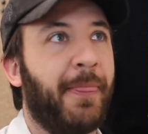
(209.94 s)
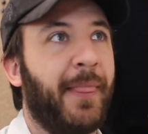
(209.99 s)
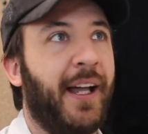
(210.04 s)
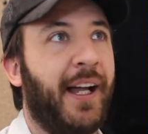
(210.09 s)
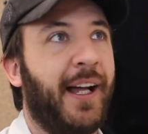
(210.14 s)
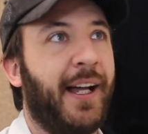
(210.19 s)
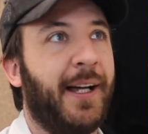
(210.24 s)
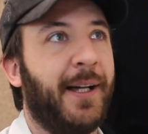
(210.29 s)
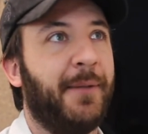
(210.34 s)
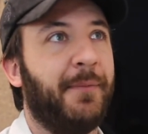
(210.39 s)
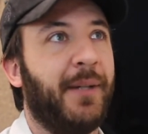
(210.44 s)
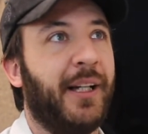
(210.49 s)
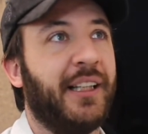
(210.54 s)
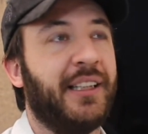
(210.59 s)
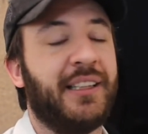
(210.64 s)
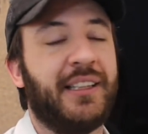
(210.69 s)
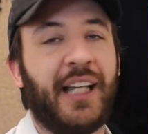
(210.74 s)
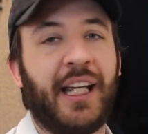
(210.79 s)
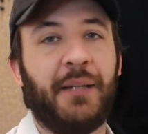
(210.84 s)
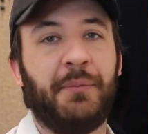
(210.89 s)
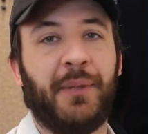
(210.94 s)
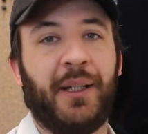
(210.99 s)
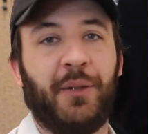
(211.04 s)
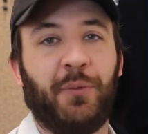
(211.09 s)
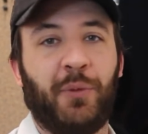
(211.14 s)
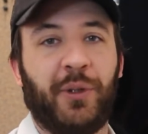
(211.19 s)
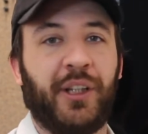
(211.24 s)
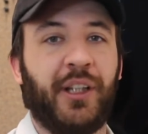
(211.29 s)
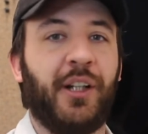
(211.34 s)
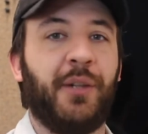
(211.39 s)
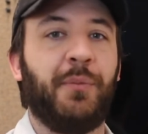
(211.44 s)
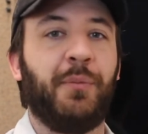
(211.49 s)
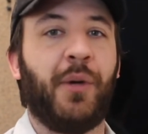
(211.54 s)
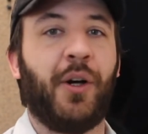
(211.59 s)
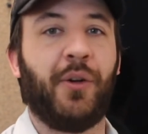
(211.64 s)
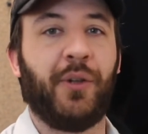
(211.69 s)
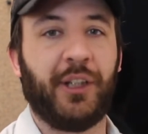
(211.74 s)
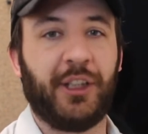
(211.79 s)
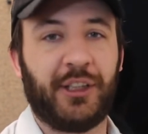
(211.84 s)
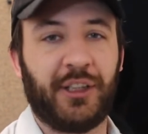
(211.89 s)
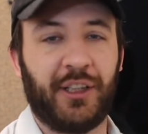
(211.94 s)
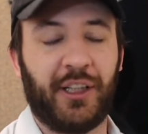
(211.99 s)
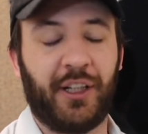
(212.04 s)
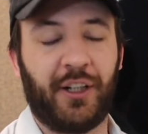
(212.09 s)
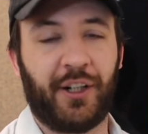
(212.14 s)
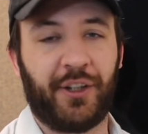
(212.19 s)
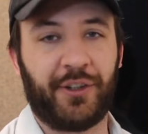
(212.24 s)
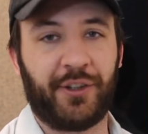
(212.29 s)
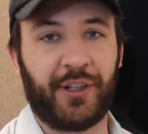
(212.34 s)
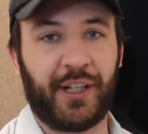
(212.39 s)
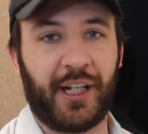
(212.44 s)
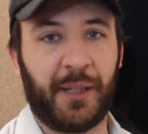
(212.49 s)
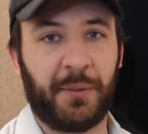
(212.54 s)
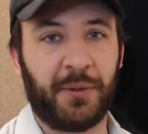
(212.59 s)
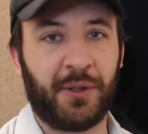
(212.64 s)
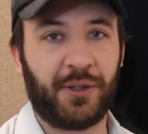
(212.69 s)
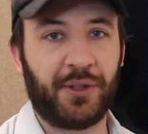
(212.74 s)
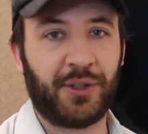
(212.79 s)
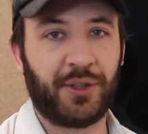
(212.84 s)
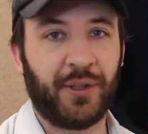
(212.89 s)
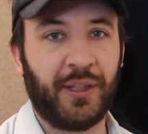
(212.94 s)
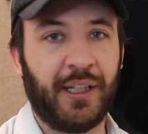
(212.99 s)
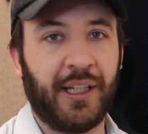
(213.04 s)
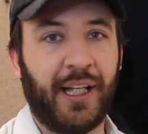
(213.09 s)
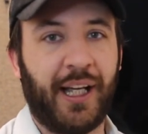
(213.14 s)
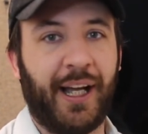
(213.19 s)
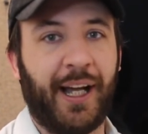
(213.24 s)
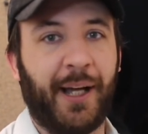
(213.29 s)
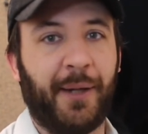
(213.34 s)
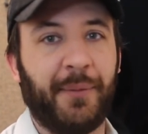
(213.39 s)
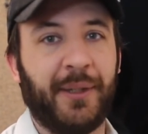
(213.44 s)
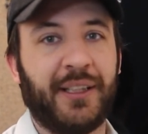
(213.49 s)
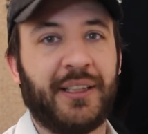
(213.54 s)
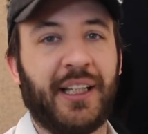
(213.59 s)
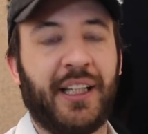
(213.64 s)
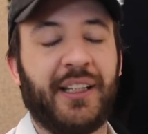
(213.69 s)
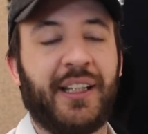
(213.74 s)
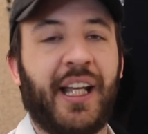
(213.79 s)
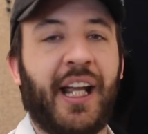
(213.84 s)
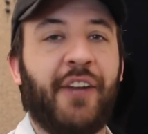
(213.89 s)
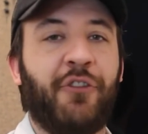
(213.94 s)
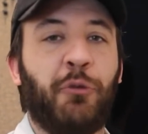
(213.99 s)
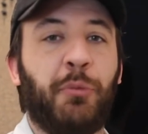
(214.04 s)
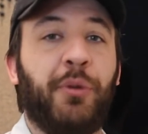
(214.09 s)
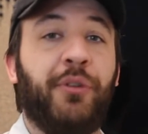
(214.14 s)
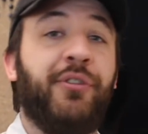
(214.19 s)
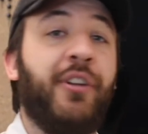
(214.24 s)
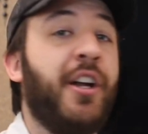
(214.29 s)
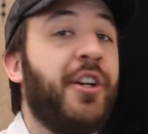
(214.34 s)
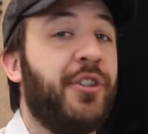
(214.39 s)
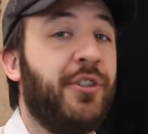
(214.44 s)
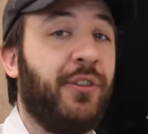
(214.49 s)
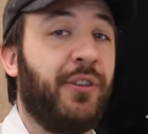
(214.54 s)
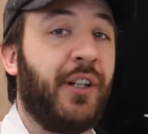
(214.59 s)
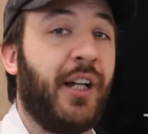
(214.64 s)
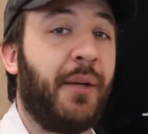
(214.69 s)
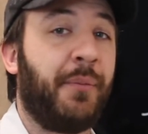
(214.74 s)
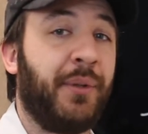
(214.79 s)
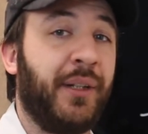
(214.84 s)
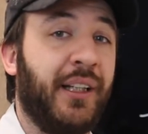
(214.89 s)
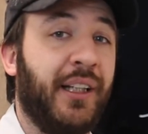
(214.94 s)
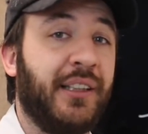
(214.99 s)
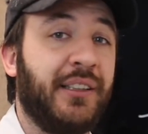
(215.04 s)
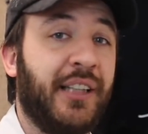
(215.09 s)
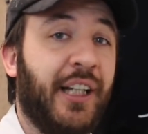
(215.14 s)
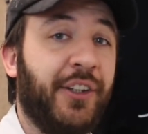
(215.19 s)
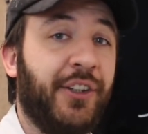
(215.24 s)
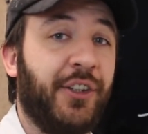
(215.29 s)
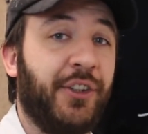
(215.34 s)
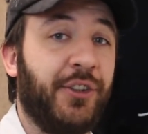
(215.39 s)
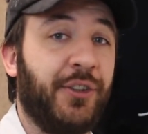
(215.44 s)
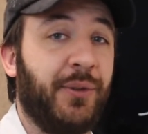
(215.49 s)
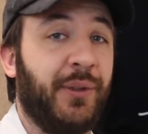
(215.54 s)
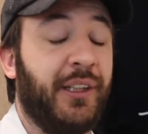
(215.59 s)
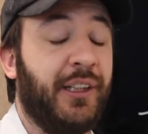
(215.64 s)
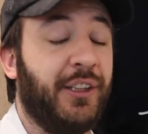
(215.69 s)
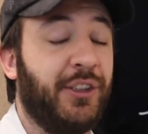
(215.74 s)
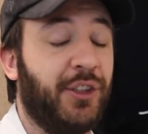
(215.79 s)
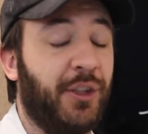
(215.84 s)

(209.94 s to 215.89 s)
a statement when they're mowing to their other neighbors, is that they have a professional company that's out there doing it.